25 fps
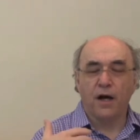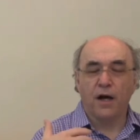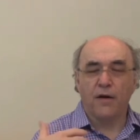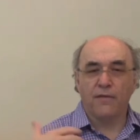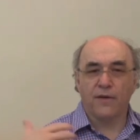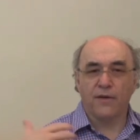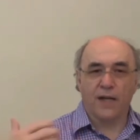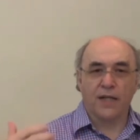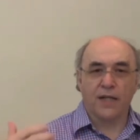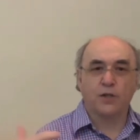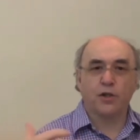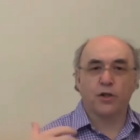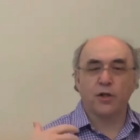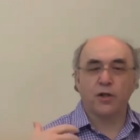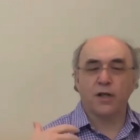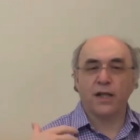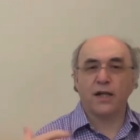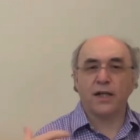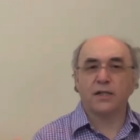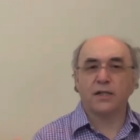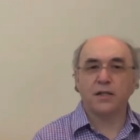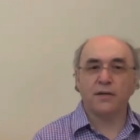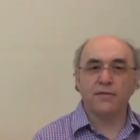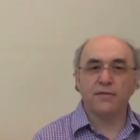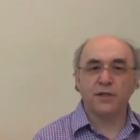electrical
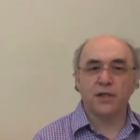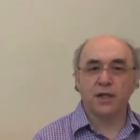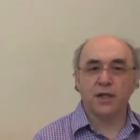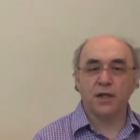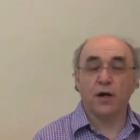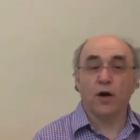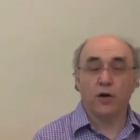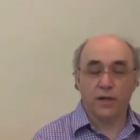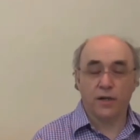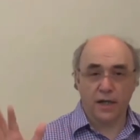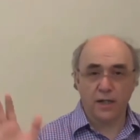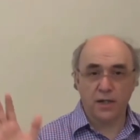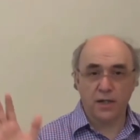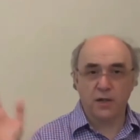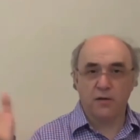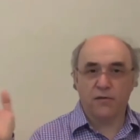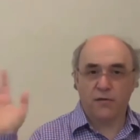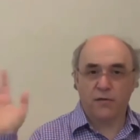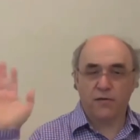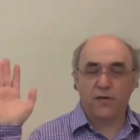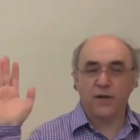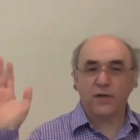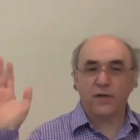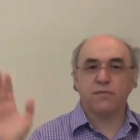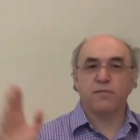activity. Okay, so
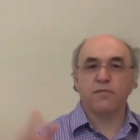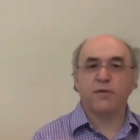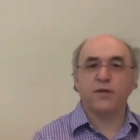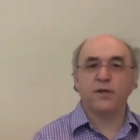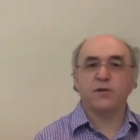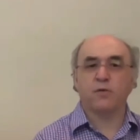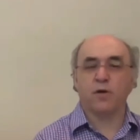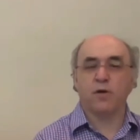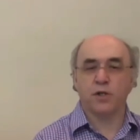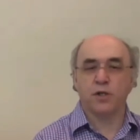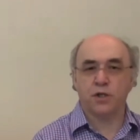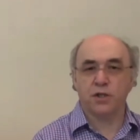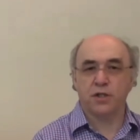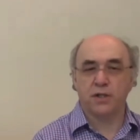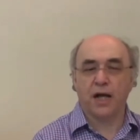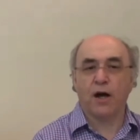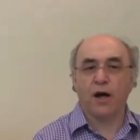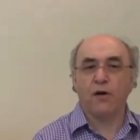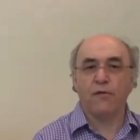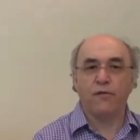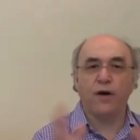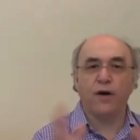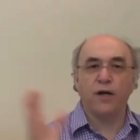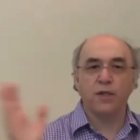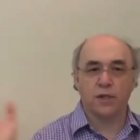first question is, how
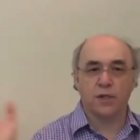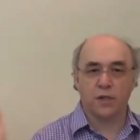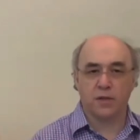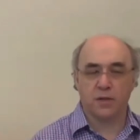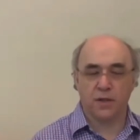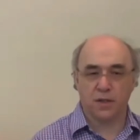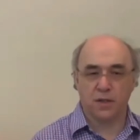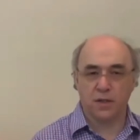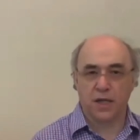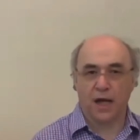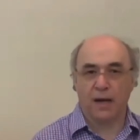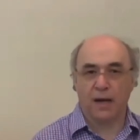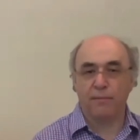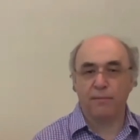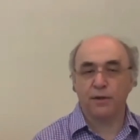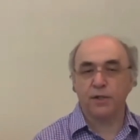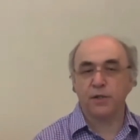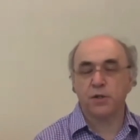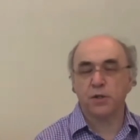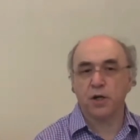fast do things happen?